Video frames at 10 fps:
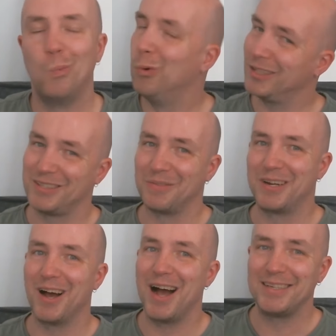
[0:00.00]
What's up
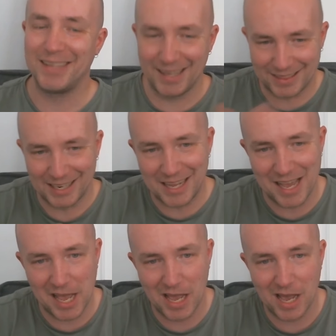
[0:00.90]
guys, Anthony
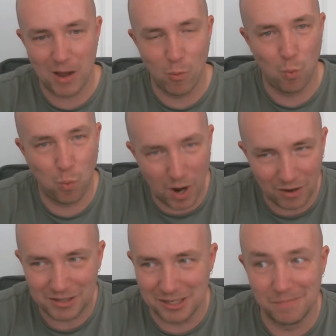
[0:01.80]
here and
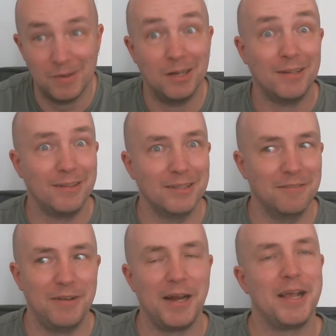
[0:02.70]
welcome to
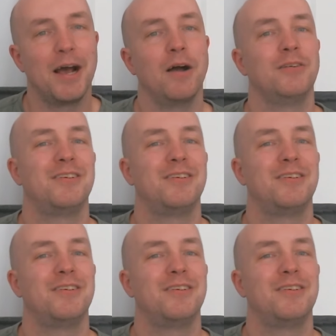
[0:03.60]
the video.